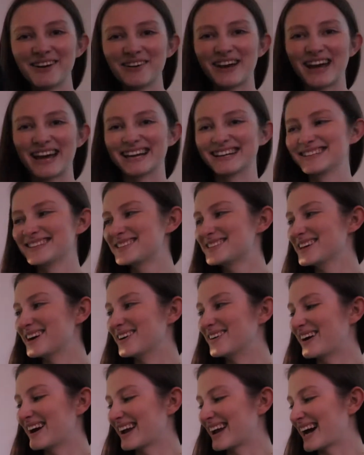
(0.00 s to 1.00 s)
Okay,
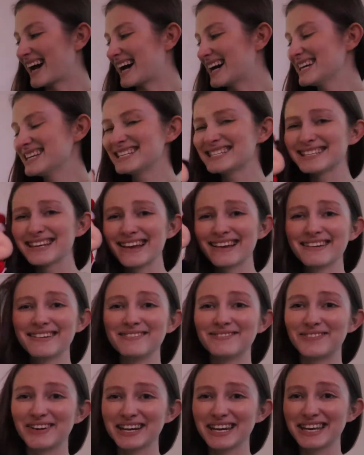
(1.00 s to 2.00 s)
so I got
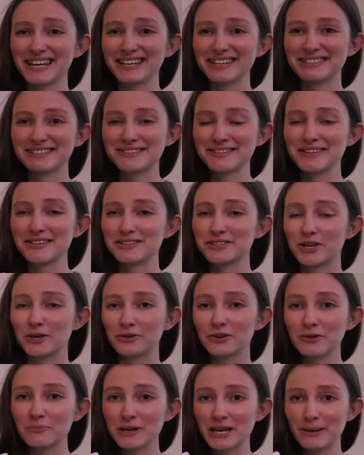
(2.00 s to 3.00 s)
my niece, this cute
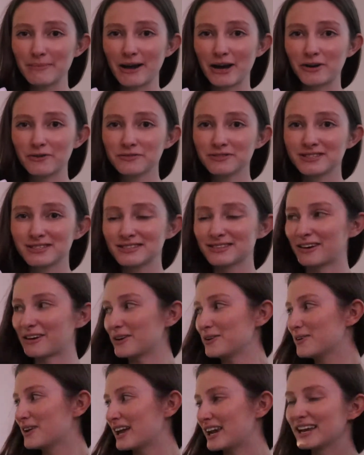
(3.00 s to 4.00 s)
little Minnie Mouse. Are
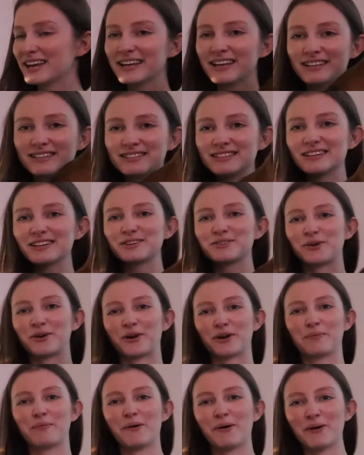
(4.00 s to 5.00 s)
you kidding? Isn't it
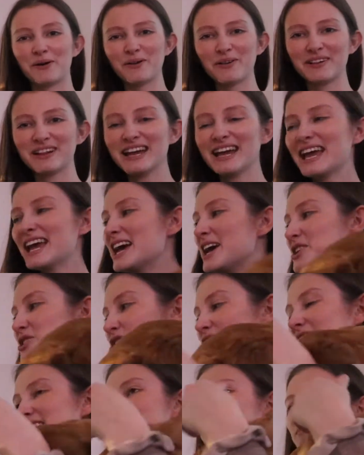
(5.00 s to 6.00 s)
adorable?
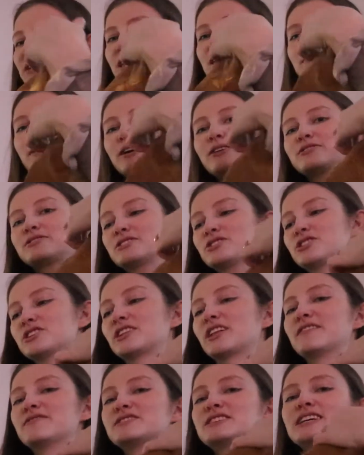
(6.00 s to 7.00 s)
She has a Mickey Mouse and she loves